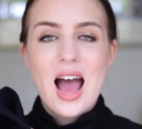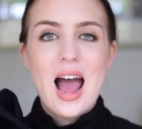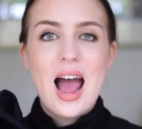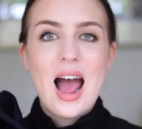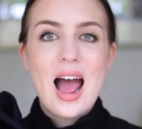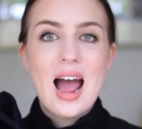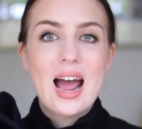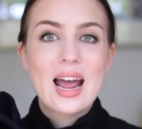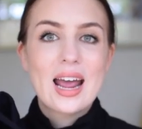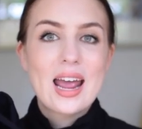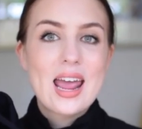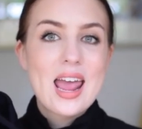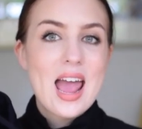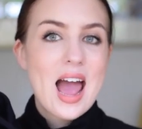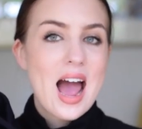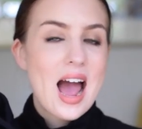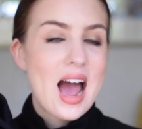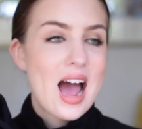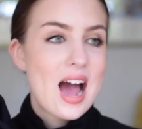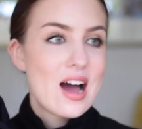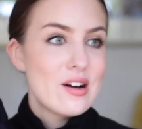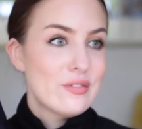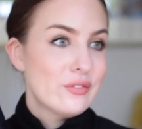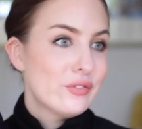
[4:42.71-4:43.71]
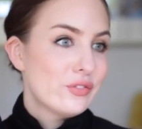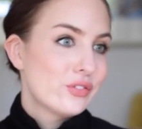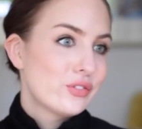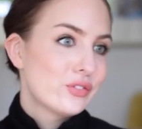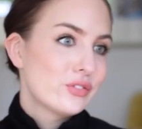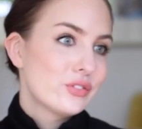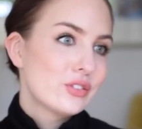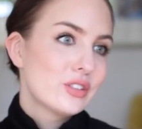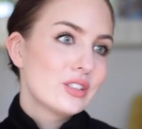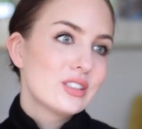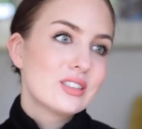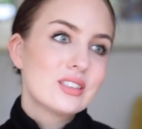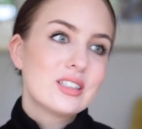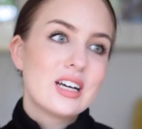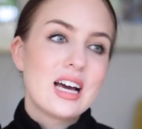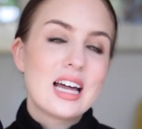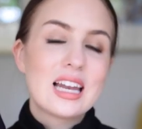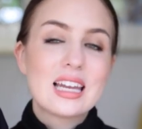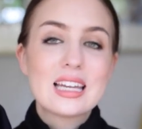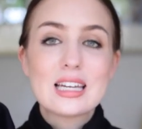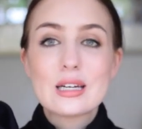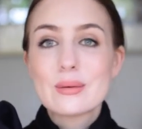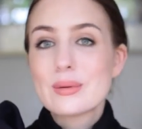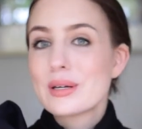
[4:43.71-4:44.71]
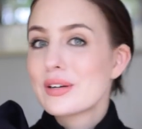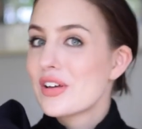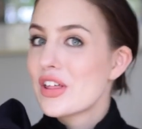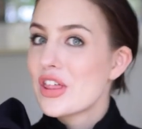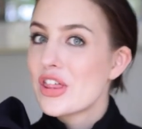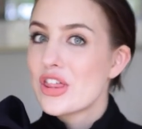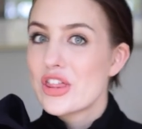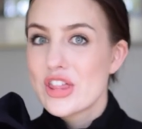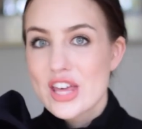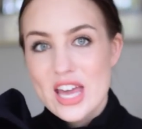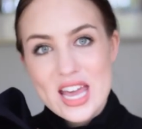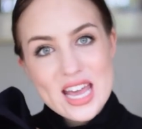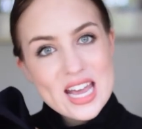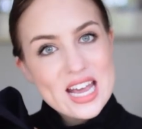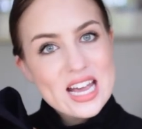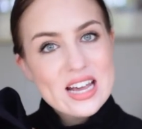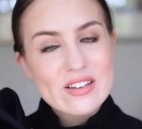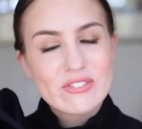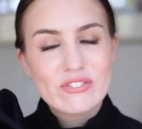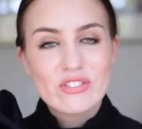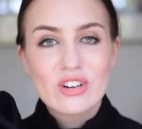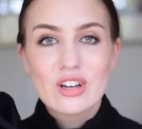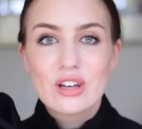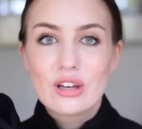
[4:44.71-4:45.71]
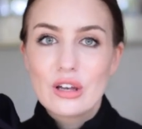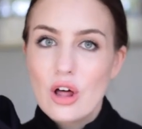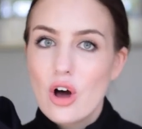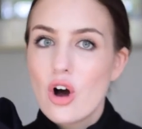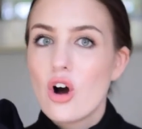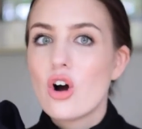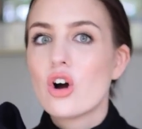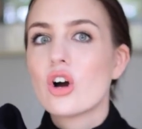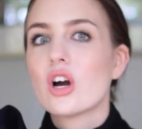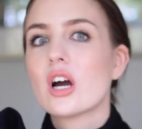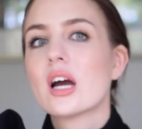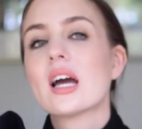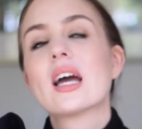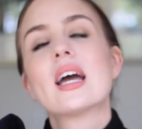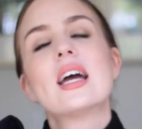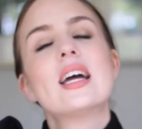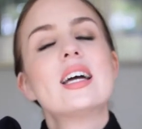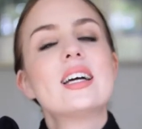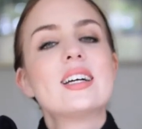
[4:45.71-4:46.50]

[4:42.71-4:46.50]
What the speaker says: I have a little bit of a thing for long